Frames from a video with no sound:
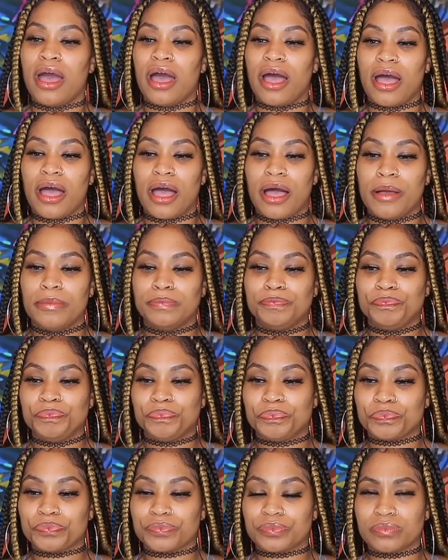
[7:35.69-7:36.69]

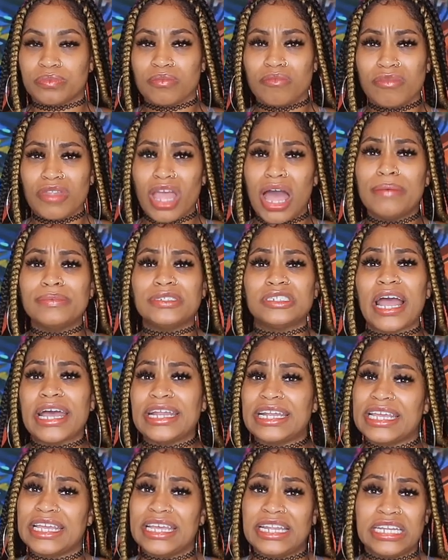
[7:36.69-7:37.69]
I'm
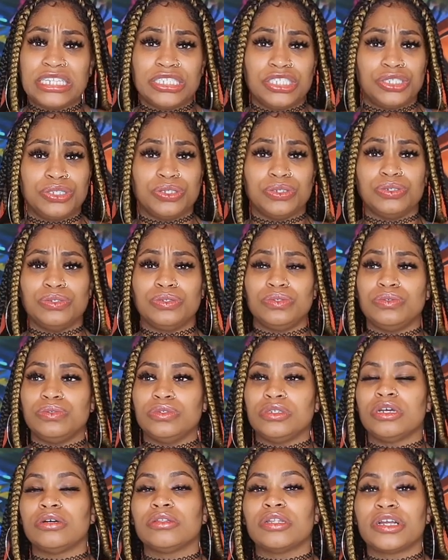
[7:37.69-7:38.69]
trying to get into,
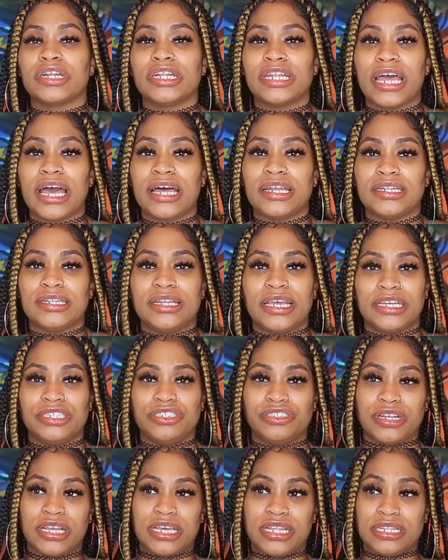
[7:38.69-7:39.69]
you know, learning how to day
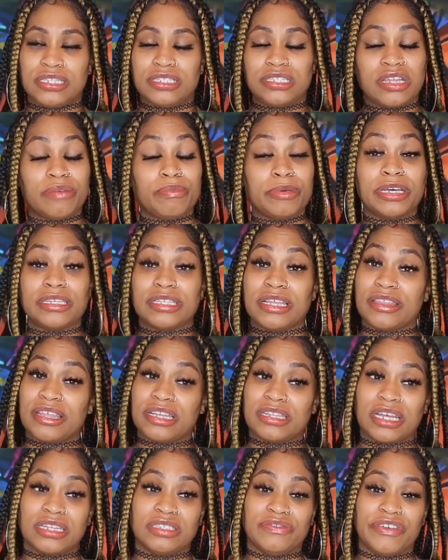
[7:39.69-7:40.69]
trade and stuff, because I
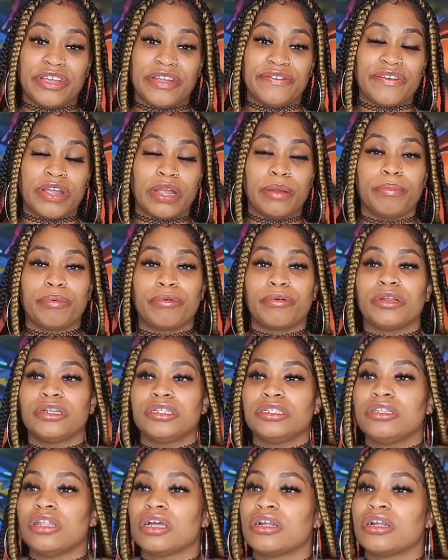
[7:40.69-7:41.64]
think that's very, very important.